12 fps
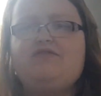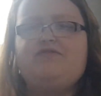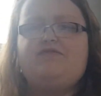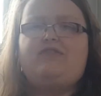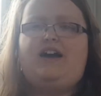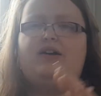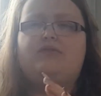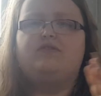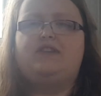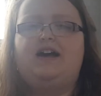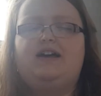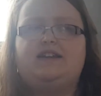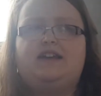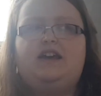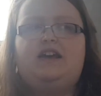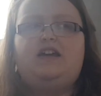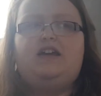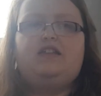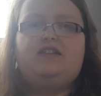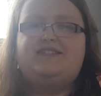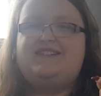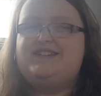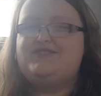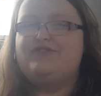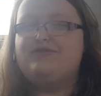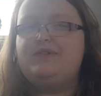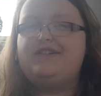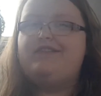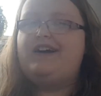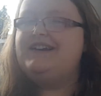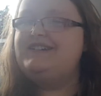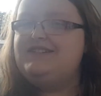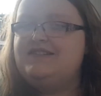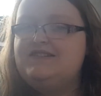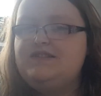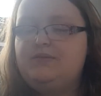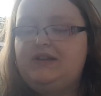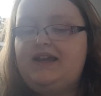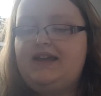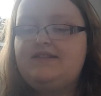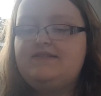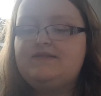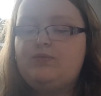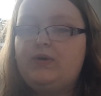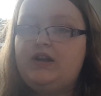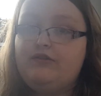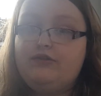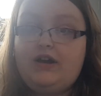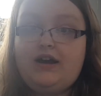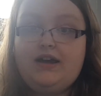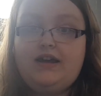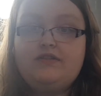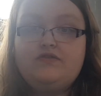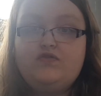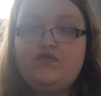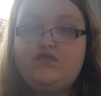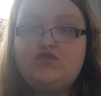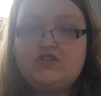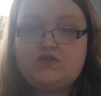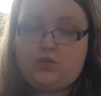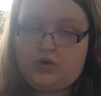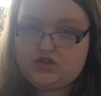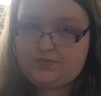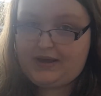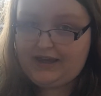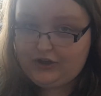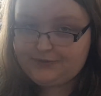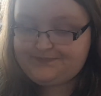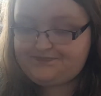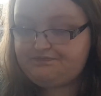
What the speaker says: found that it's easier for me to find the split ends whenever I just wash my hair.